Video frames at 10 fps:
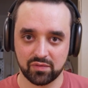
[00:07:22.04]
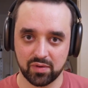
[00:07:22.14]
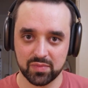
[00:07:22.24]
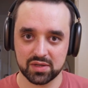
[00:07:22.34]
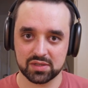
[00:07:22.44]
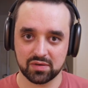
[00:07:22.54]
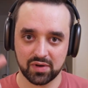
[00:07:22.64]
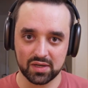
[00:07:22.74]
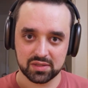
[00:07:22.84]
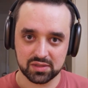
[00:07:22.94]
from this
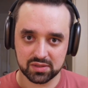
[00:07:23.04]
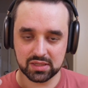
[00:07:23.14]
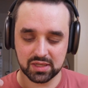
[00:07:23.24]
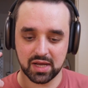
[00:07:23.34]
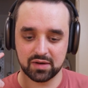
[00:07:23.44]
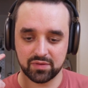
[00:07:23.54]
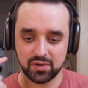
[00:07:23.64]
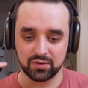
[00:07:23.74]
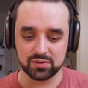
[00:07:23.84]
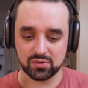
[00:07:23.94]
device to the
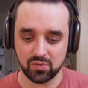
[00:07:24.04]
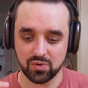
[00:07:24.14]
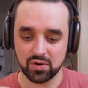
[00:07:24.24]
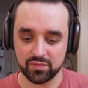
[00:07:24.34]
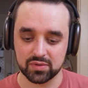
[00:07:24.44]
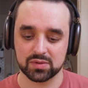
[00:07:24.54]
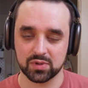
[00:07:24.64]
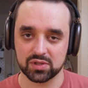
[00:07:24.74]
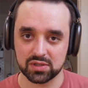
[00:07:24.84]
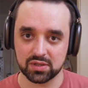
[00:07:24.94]
headphones, or if you
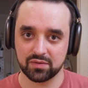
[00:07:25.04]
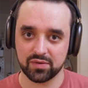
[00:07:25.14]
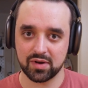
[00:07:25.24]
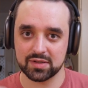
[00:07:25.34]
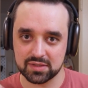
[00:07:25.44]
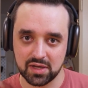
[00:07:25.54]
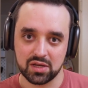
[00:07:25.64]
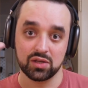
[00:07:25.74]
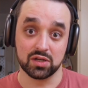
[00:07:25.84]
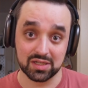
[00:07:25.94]
switch it to the device,
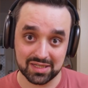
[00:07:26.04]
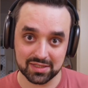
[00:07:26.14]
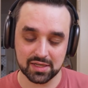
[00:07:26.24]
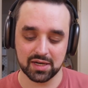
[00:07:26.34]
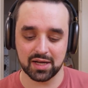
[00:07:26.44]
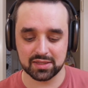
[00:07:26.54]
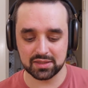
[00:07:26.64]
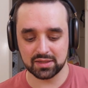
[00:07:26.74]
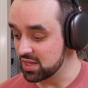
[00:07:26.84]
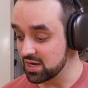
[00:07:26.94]
you can disconnect.
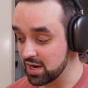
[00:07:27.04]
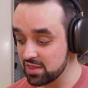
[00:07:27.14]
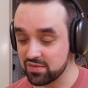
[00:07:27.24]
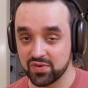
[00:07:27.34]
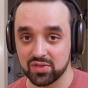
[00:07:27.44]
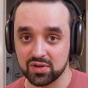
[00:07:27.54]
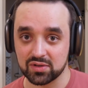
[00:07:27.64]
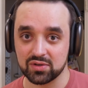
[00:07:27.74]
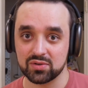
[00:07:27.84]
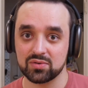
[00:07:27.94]
And another fun thing
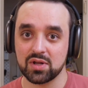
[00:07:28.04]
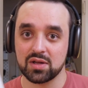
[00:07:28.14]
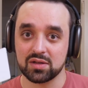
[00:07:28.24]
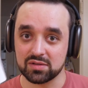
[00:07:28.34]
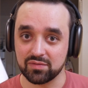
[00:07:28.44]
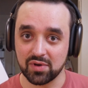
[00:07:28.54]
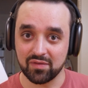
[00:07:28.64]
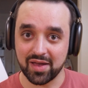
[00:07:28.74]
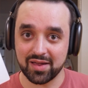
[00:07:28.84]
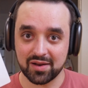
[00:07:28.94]
to do is if you
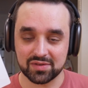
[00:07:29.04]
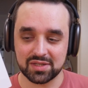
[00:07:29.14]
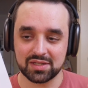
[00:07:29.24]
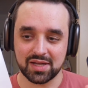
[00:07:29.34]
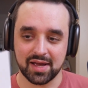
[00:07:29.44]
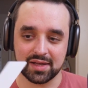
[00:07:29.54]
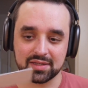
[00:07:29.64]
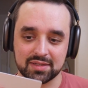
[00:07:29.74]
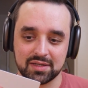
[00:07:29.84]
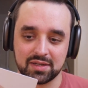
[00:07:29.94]
have NFC
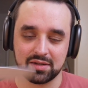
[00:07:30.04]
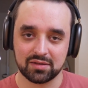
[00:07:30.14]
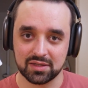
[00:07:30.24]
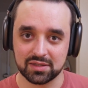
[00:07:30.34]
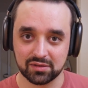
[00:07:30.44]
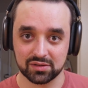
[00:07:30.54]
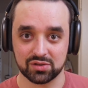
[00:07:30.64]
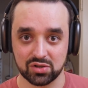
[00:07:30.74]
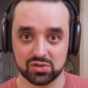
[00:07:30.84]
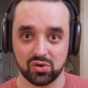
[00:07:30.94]
tags, this here is
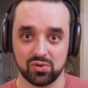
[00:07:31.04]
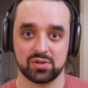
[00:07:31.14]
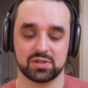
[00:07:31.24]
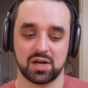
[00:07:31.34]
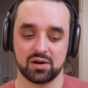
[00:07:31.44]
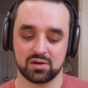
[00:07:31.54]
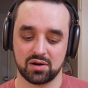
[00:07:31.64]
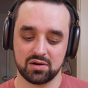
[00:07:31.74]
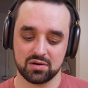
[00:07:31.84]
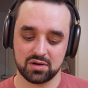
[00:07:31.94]
just a whole entire
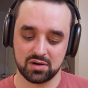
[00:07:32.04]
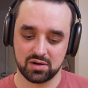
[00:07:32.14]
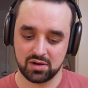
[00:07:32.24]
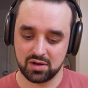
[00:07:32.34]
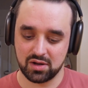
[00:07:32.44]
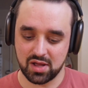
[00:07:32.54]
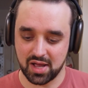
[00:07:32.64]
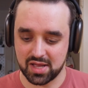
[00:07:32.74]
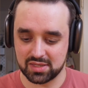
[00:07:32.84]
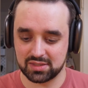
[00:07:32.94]
card,
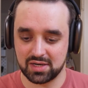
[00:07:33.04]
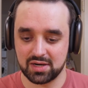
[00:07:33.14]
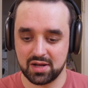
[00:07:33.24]
I can set it